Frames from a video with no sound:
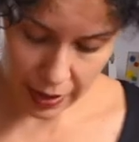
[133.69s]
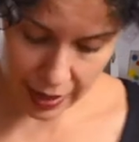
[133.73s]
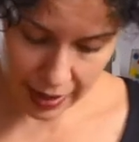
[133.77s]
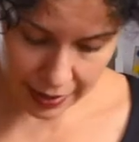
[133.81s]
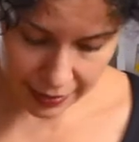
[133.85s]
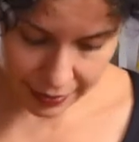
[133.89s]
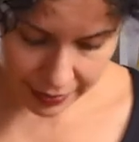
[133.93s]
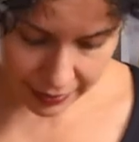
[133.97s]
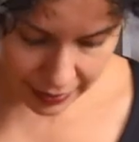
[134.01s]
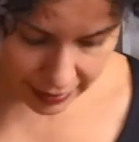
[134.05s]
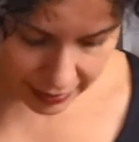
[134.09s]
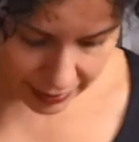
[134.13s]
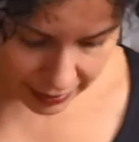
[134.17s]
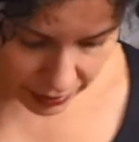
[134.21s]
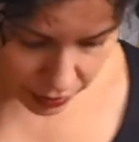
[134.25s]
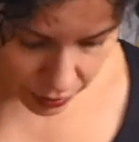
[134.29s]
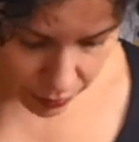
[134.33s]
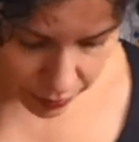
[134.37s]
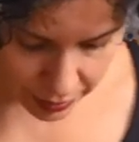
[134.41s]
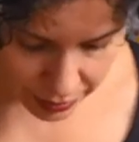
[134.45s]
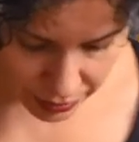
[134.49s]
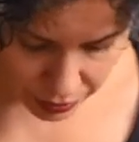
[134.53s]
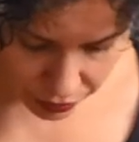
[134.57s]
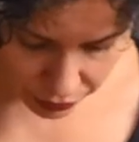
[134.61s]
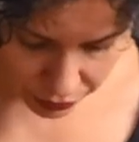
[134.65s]
and then you
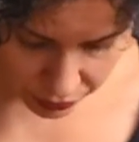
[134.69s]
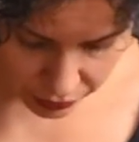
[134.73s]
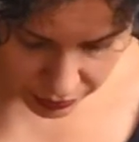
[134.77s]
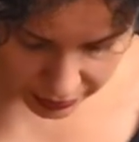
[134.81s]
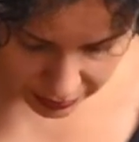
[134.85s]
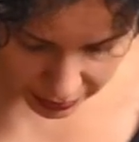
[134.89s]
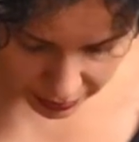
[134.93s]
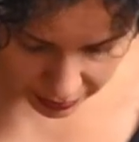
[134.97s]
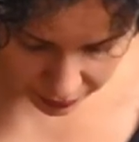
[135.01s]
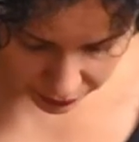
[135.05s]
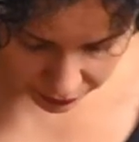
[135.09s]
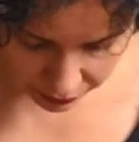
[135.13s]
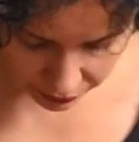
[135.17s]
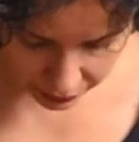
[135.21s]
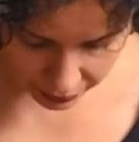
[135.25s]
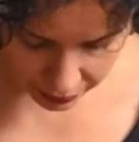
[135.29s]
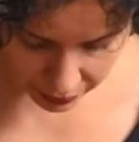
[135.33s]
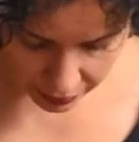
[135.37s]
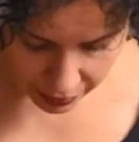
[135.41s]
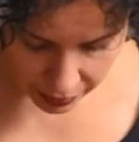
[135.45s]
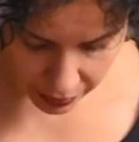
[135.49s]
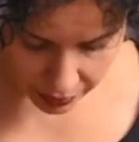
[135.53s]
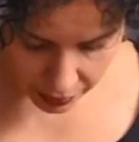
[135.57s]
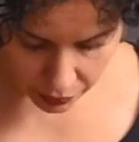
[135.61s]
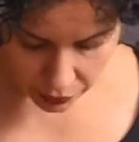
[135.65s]
measure yourself
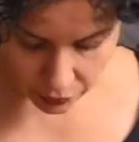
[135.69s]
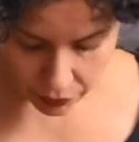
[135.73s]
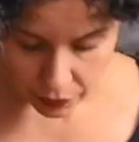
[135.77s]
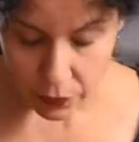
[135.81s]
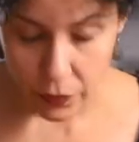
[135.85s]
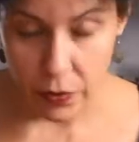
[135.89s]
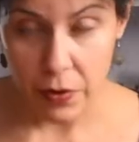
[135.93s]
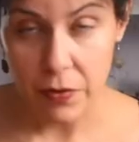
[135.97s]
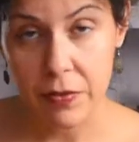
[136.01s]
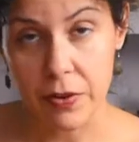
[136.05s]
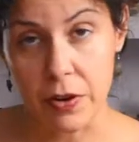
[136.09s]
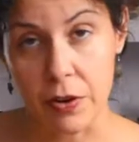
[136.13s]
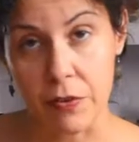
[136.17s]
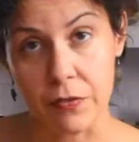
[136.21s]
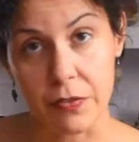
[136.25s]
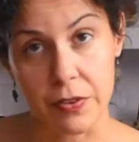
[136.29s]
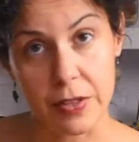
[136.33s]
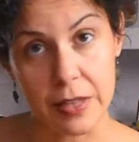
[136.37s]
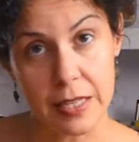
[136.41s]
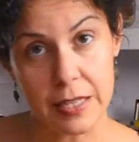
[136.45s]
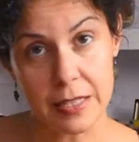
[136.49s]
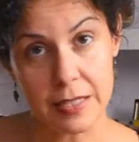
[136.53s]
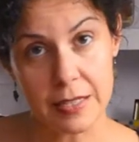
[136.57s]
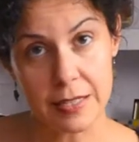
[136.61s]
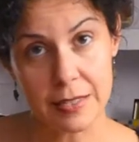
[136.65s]
with
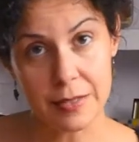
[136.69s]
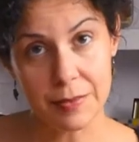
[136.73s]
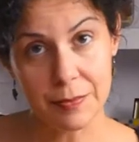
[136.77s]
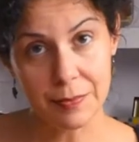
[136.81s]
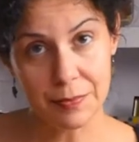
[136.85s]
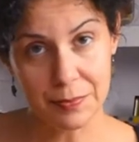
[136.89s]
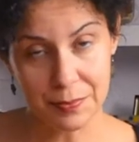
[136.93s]
confidence.